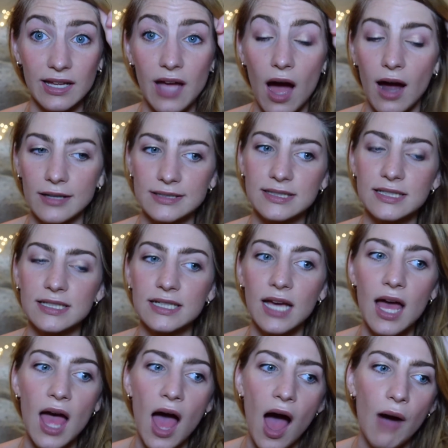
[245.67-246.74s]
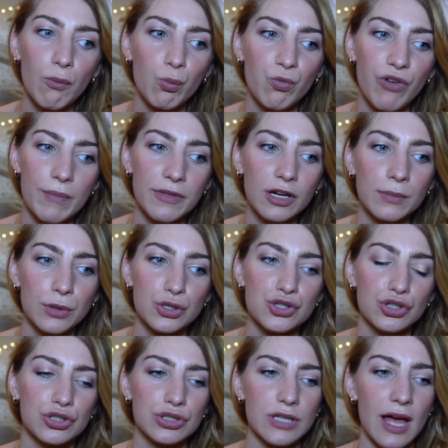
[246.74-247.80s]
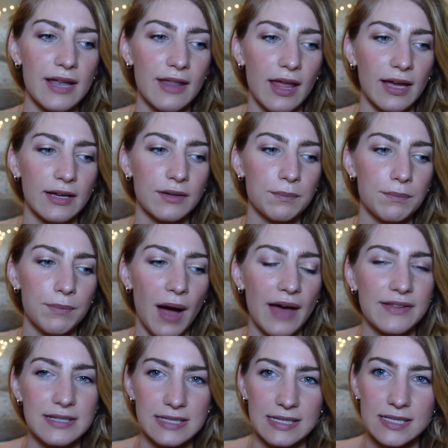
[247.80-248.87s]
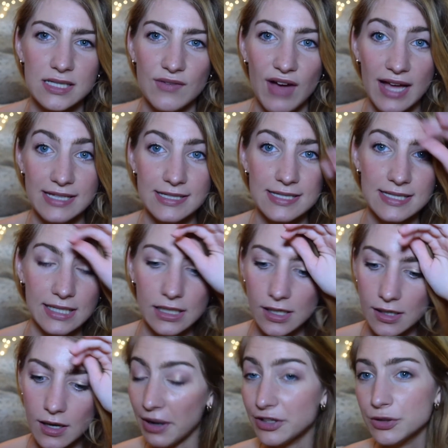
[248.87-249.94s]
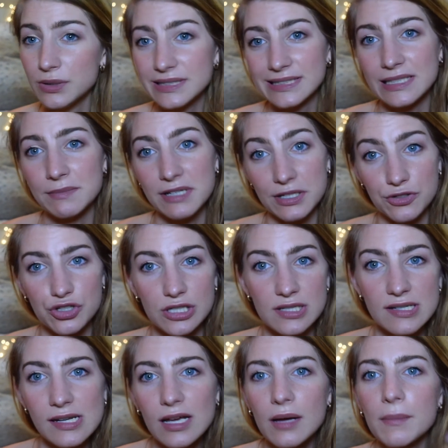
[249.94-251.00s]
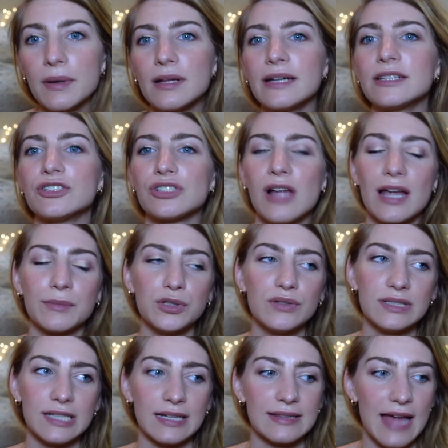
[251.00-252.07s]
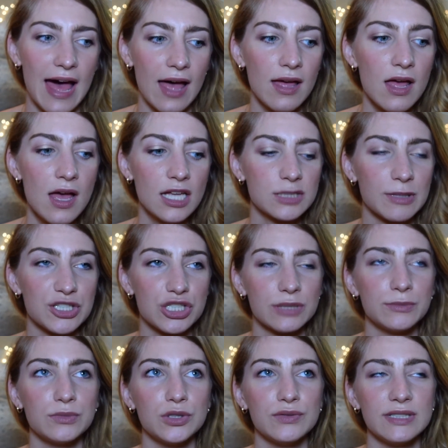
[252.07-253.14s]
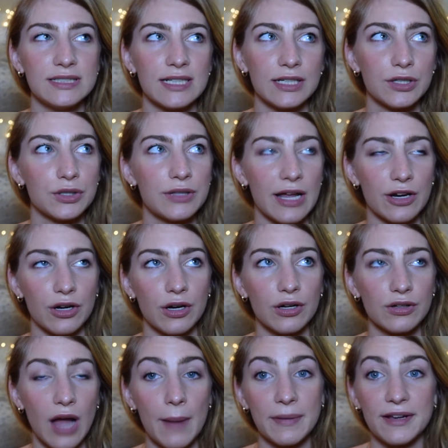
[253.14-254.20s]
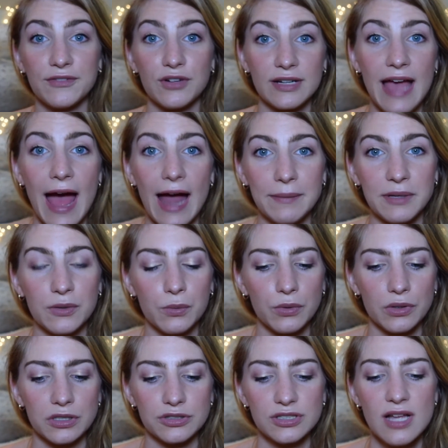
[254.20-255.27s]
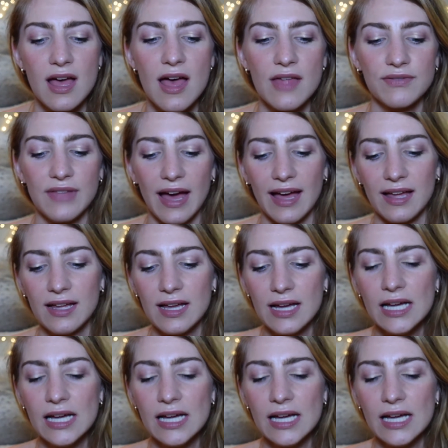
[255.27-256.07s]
Like, honestly, from the commercials and like behind the scenes stuff I had seen, I knew it seemed interesting, but like there's a lot of movies like that, especially movies like that are nominated for Academy Awards, that